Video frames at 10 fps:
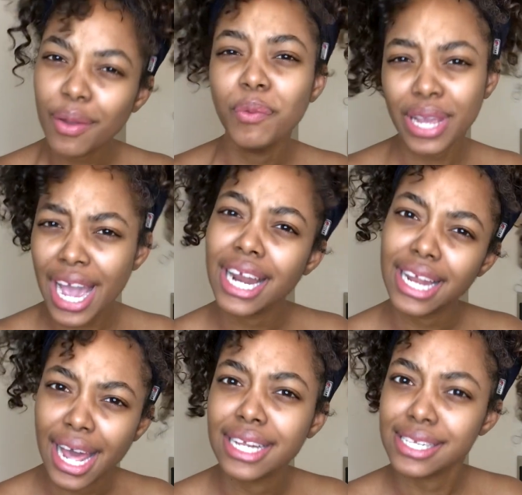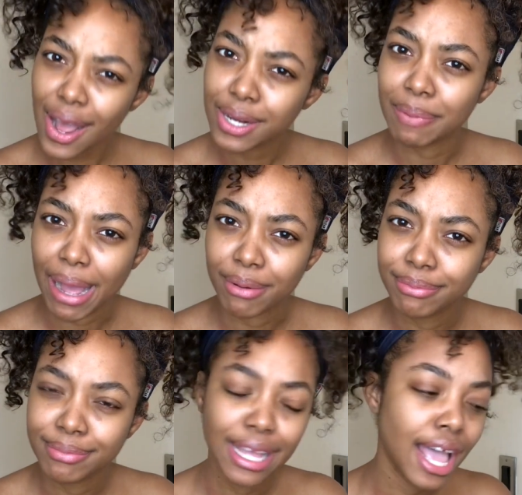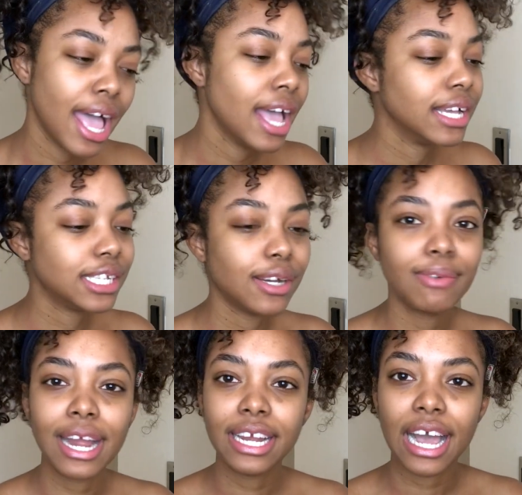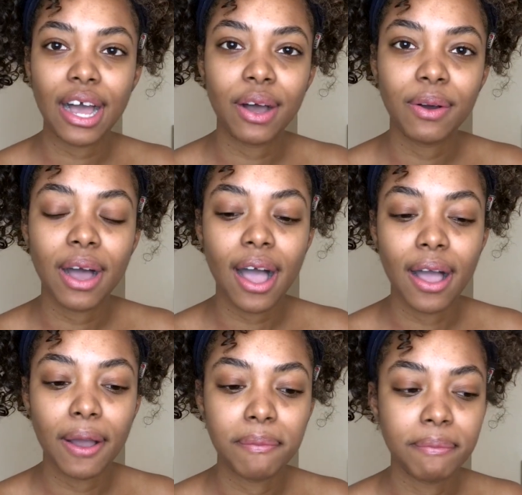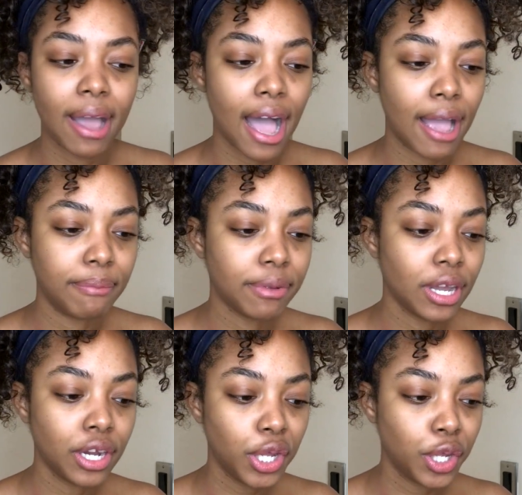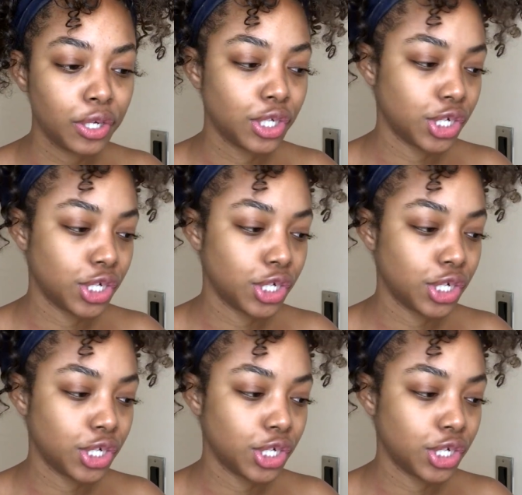we got a lot to talk about. So right now, I'm gonna